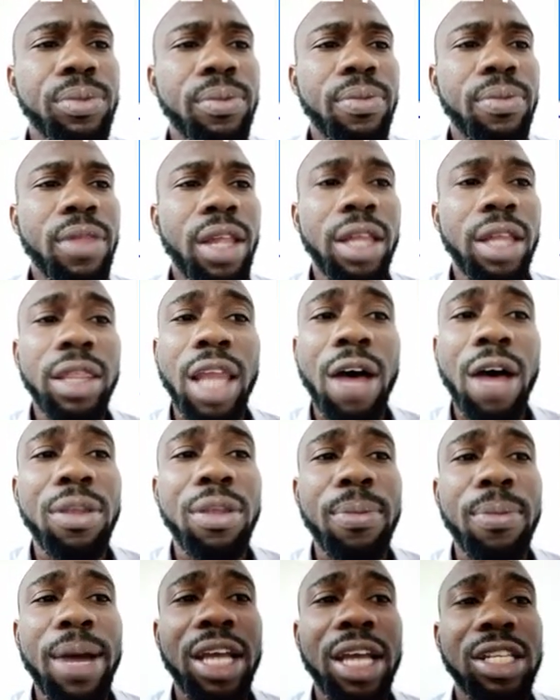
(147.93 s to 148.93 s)
now the
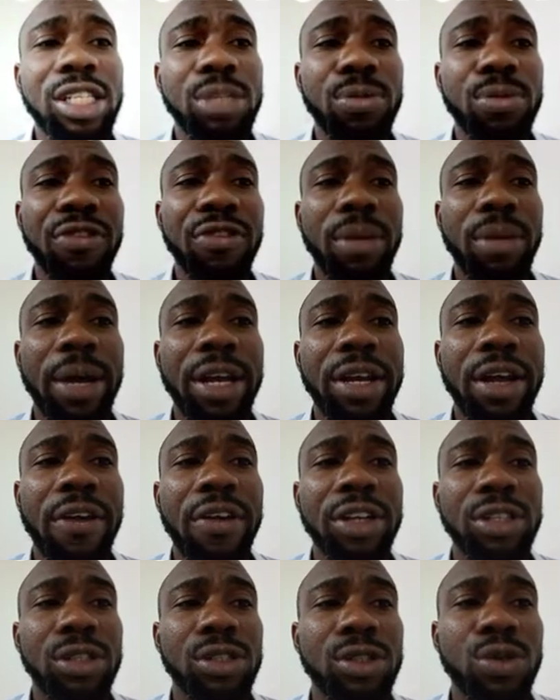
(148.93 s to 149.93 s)
market is moving in my direction.
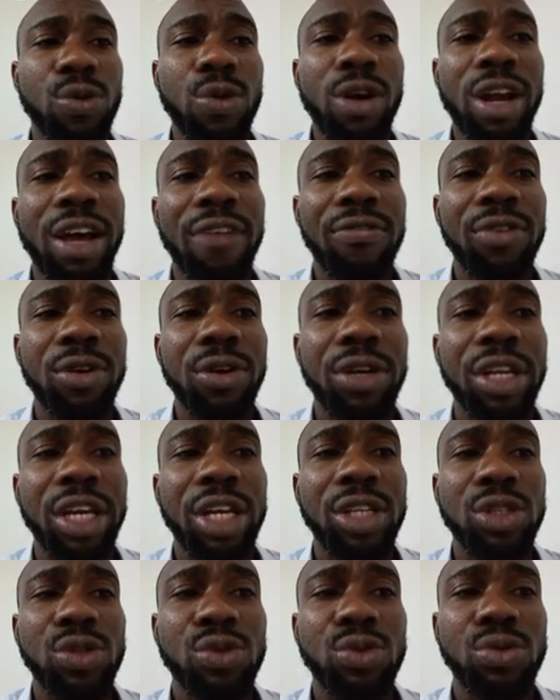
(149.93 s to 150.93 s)
So what I've done here is
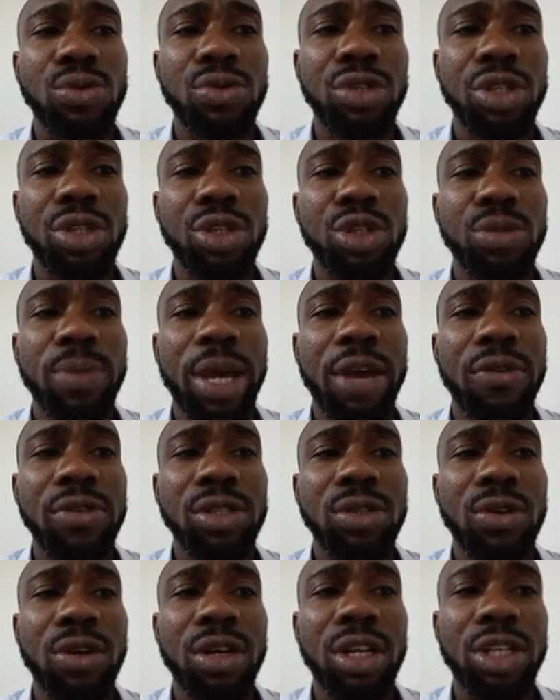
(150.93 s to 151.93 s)
to reduce my risk on
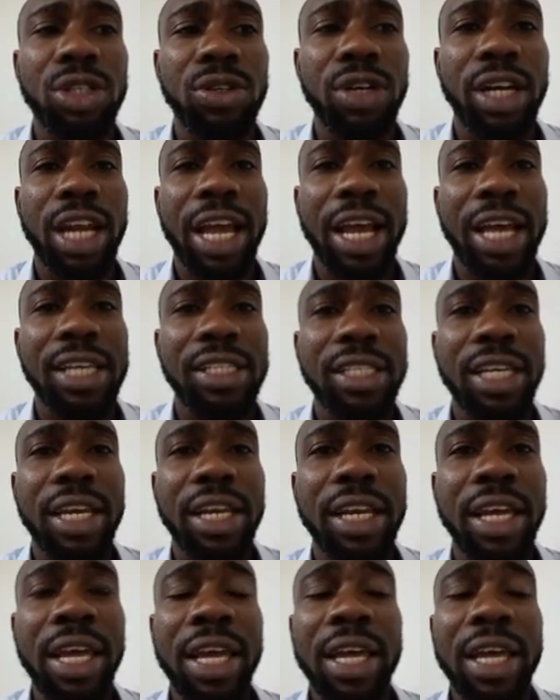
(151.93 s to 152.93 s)
the trade. Like I said,
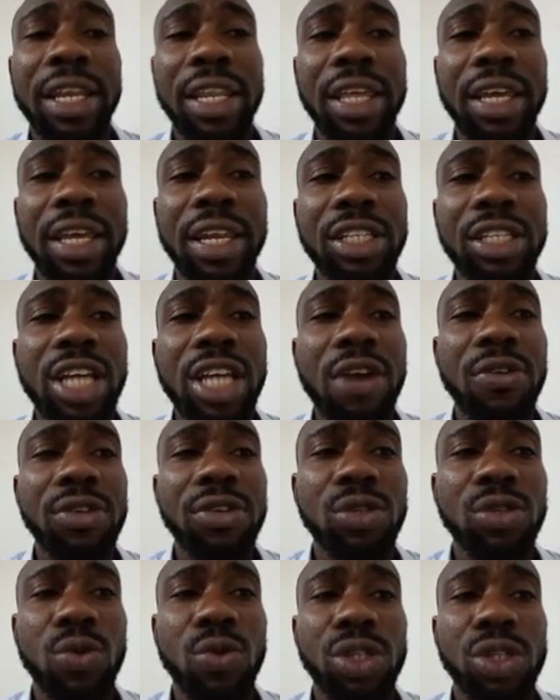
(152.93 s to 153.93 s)
the initial risk
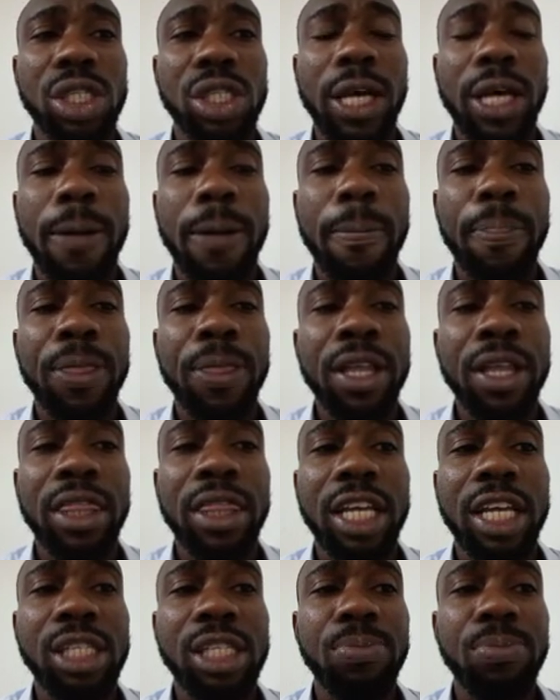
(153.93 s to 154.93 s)
was 30
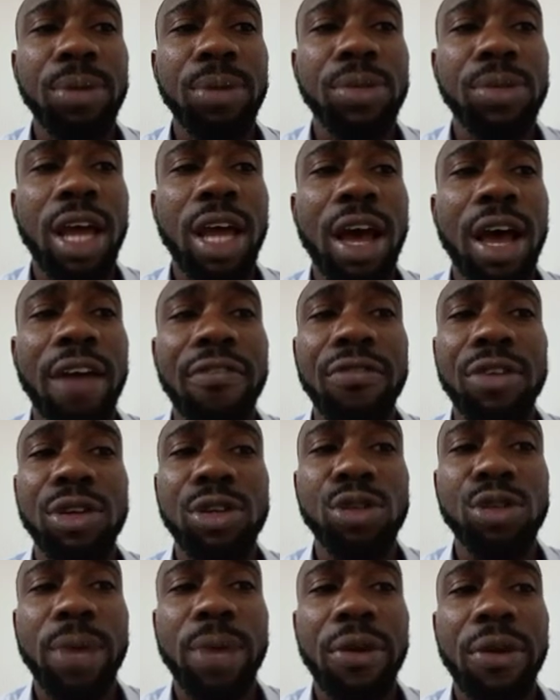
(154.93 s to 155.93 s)
pips. Now I've reduced
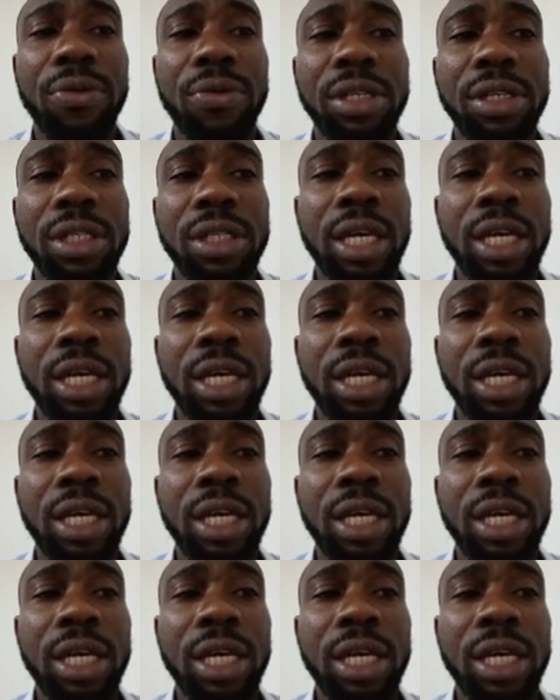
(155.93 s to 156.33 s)
my risk